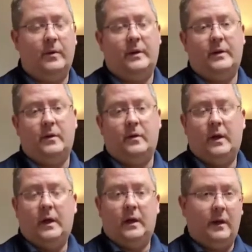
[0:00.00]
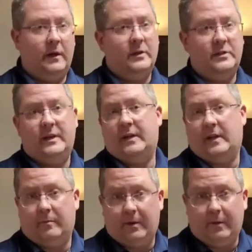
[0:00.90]
it in your luggage and take it
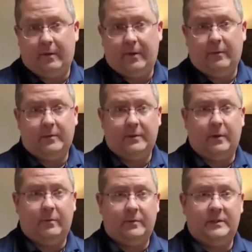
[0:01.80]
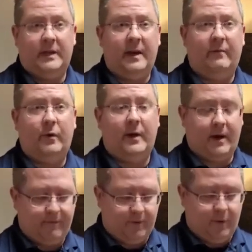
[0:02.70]
on the plane with you. So just
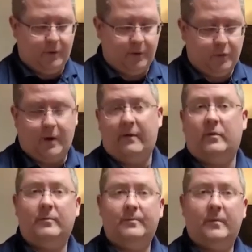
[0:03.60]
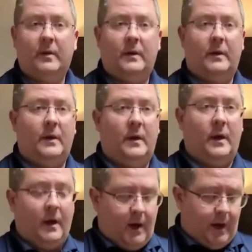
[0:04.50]
FYI for those who travel.
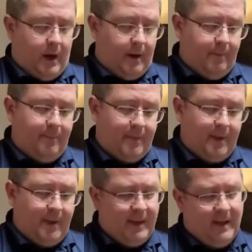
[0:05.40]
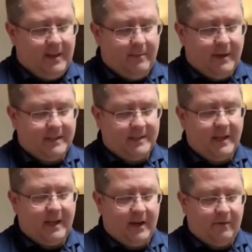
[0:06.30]
Again, the biggest
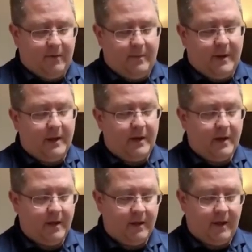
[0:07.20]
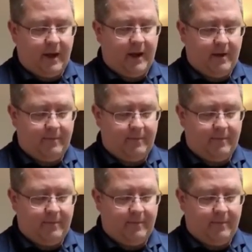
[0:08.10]
thing here for me that